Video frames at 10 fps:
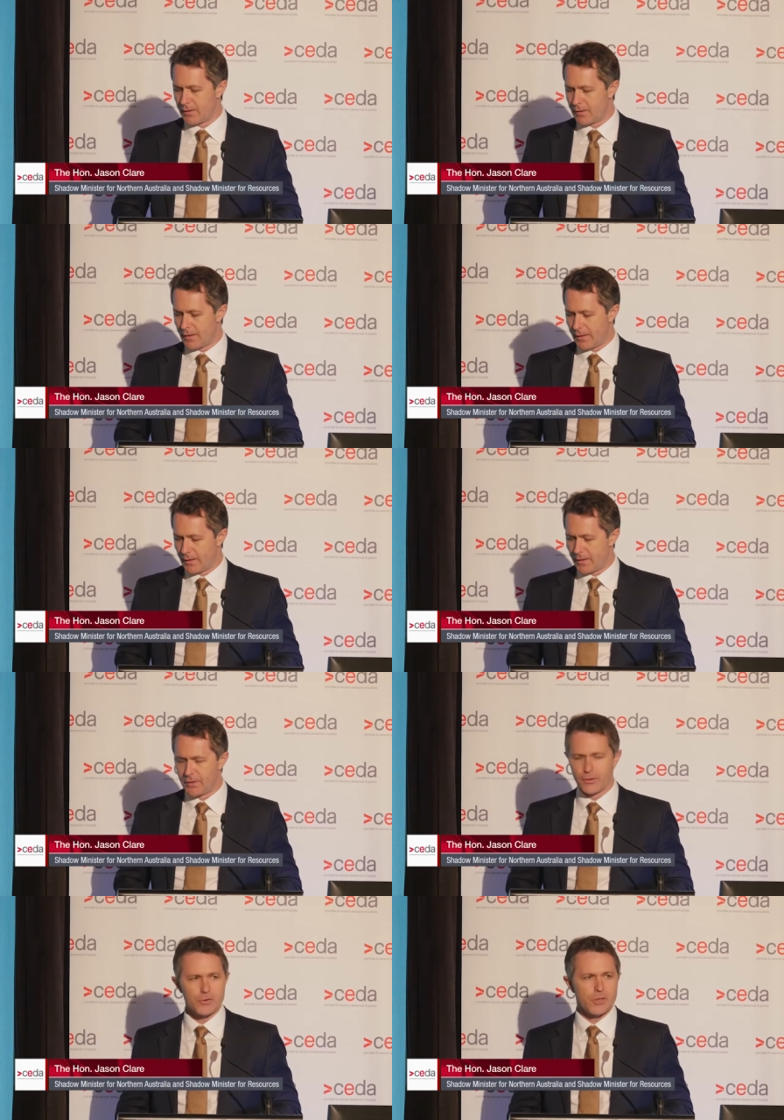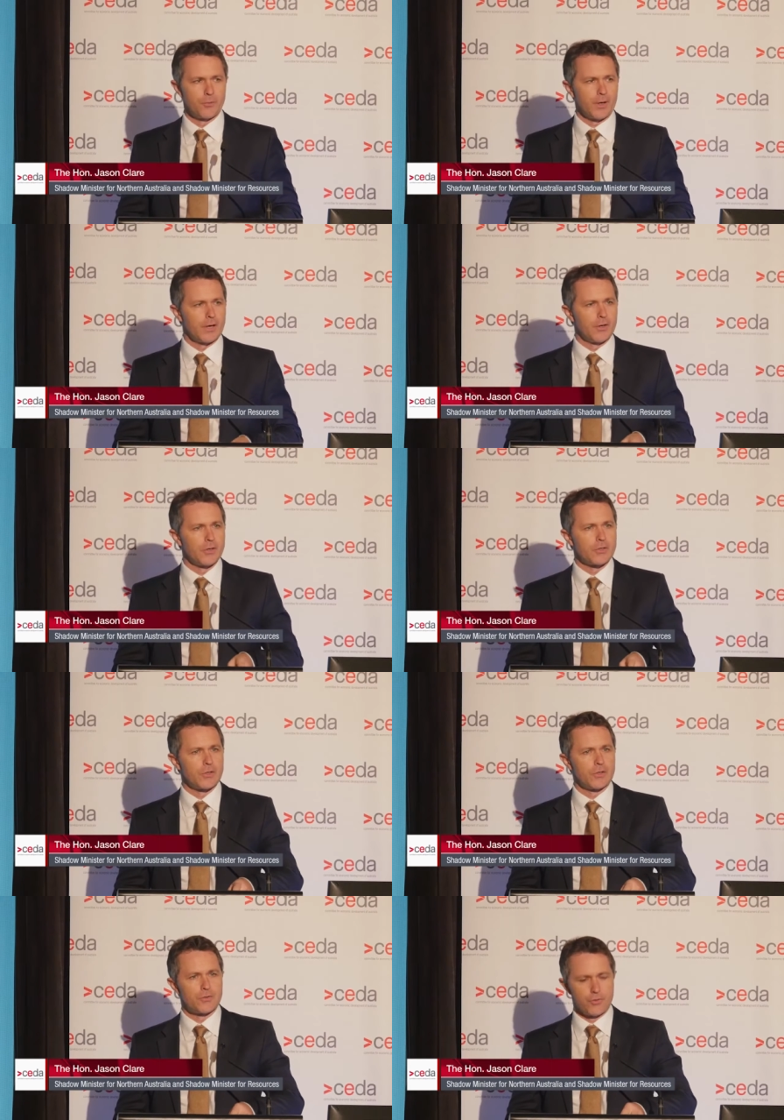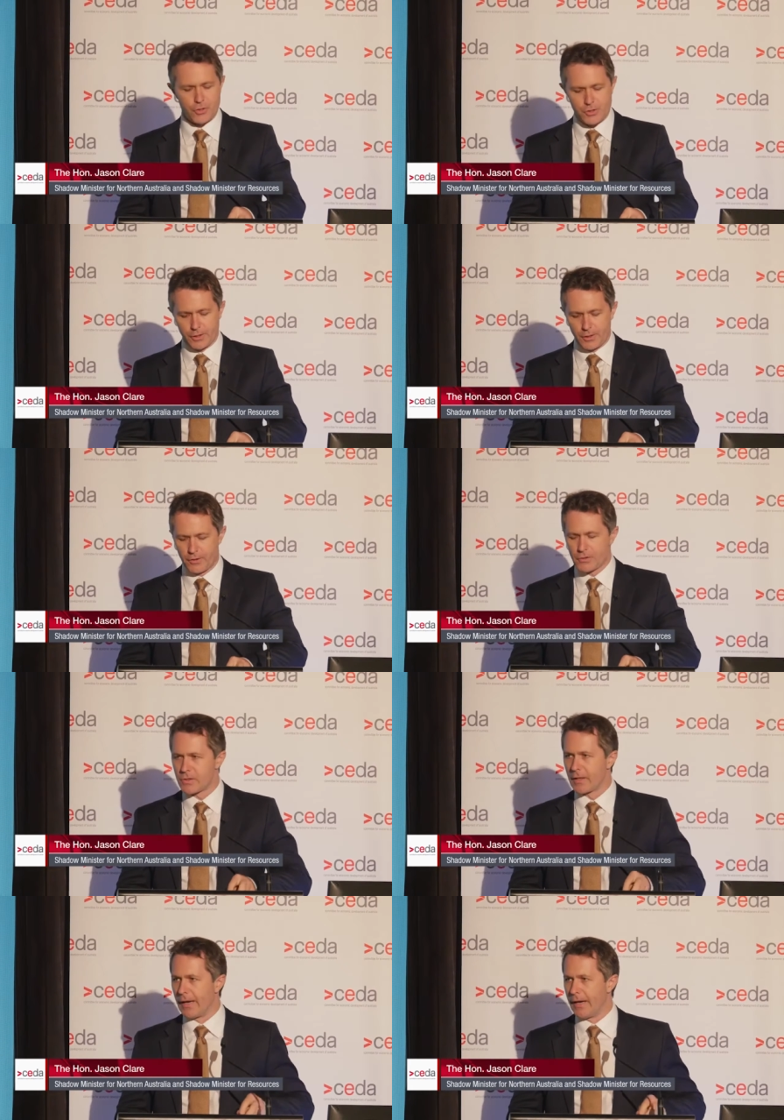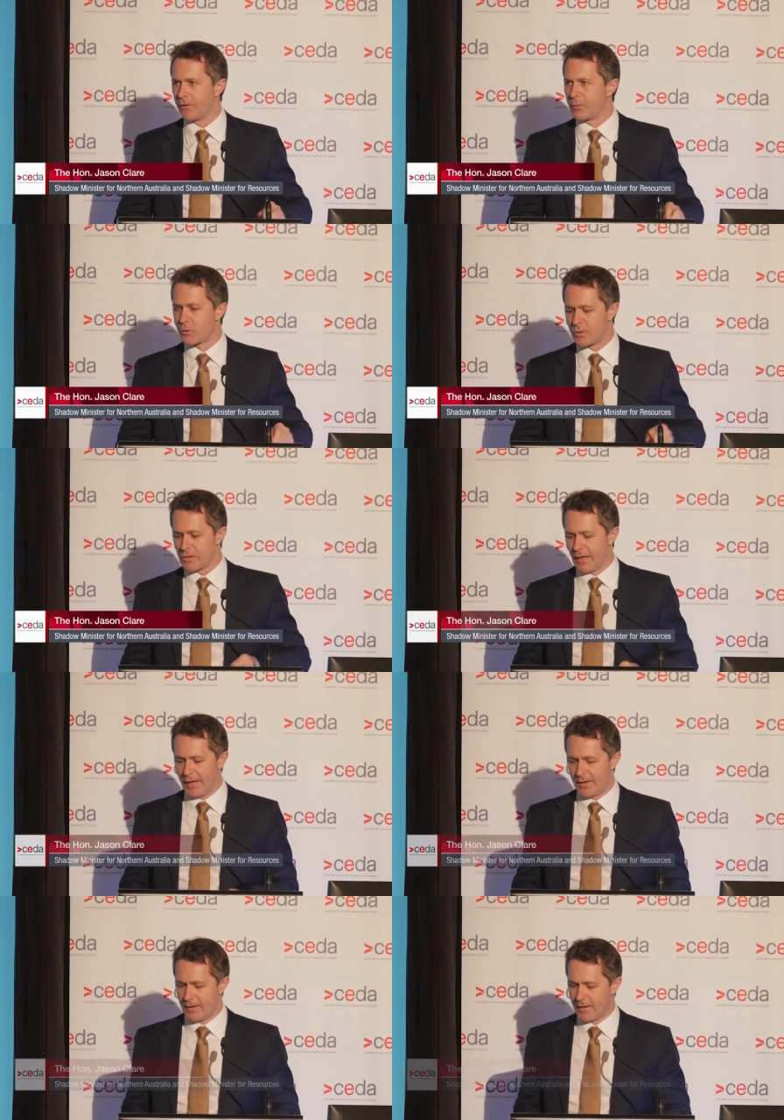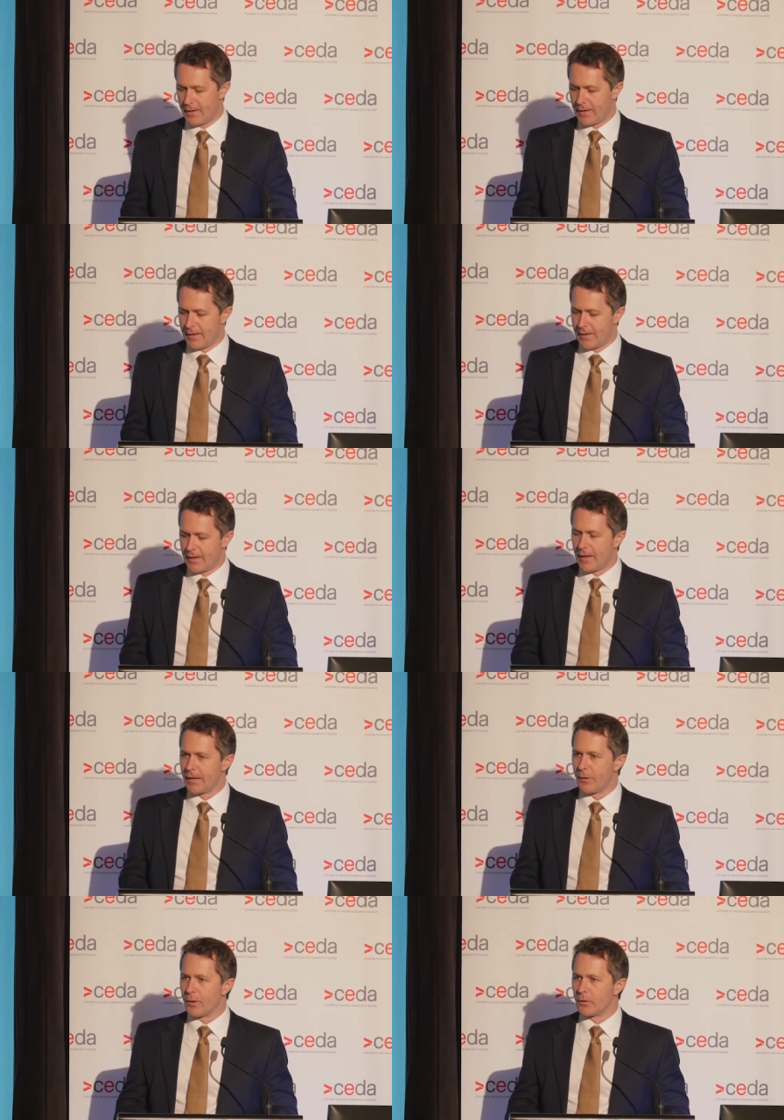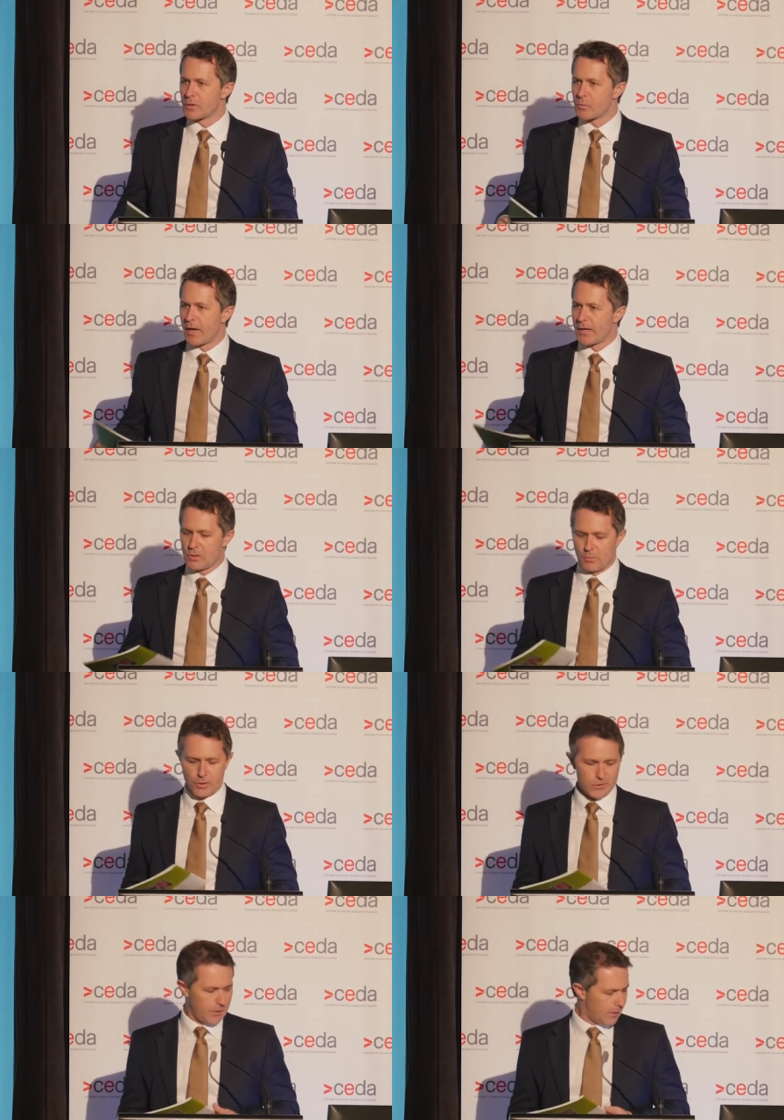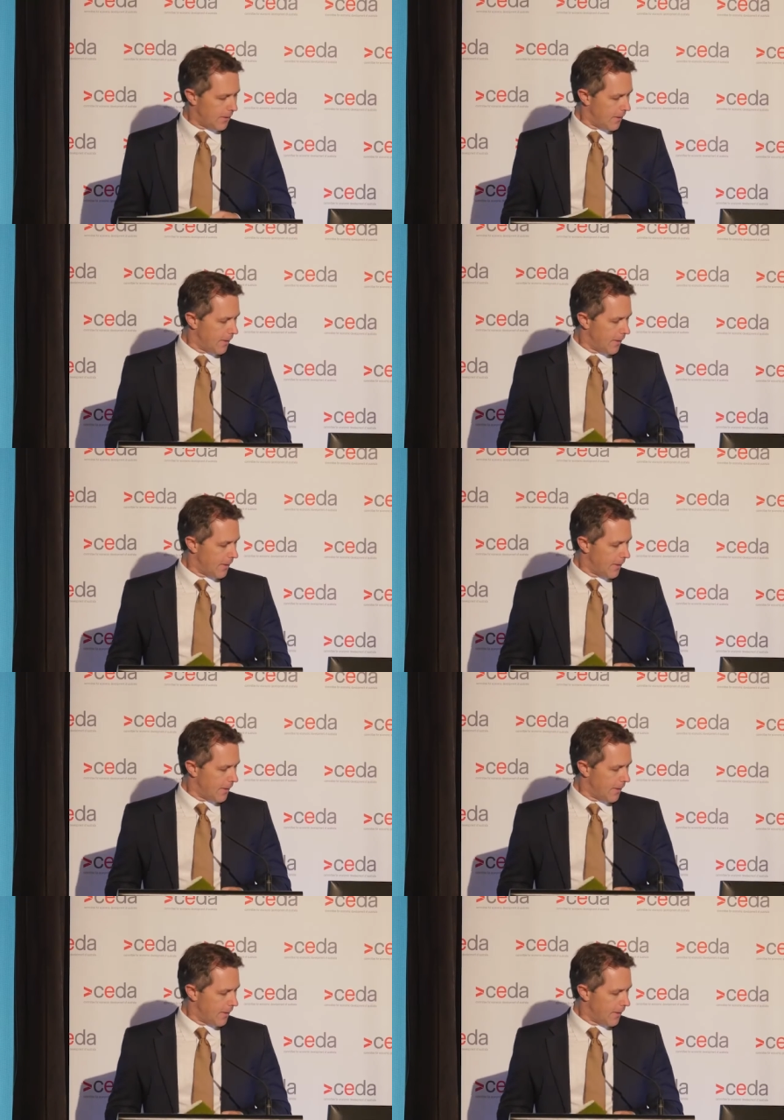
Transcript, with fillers: And uh, can I also recognise the traditional owners of the land on which we stand and their elders, past and present.